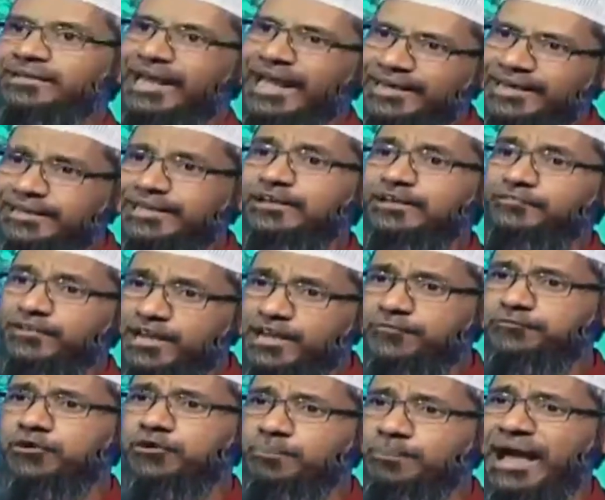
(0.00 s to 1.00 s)
Yet, even
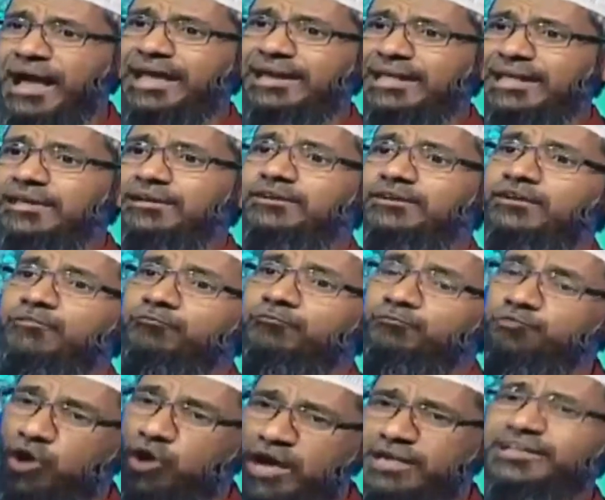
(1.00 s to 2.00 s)
if you marry
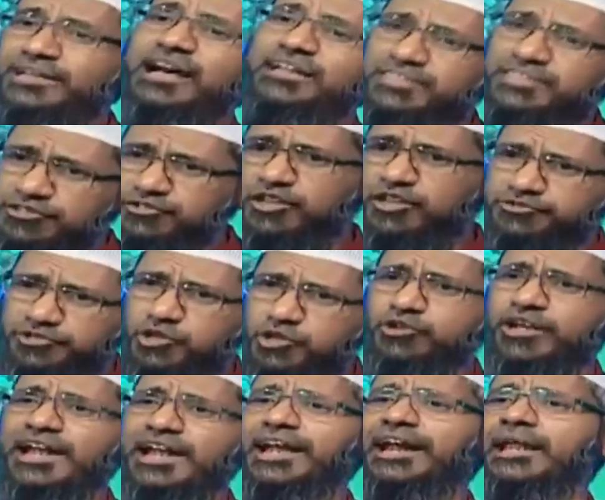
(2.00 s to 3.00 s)
not cousins also,
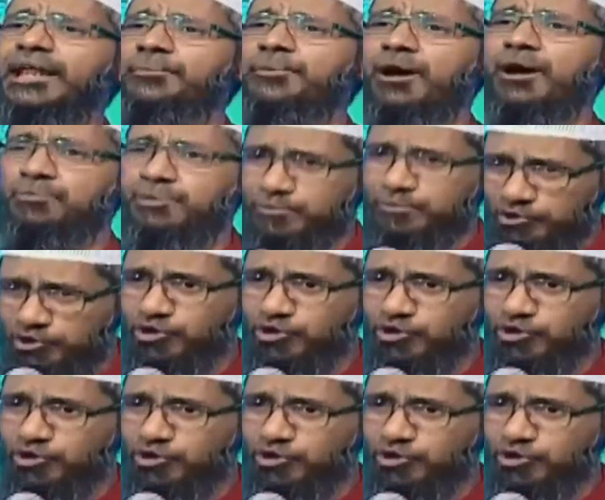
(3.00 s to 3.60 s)
you can get a problem.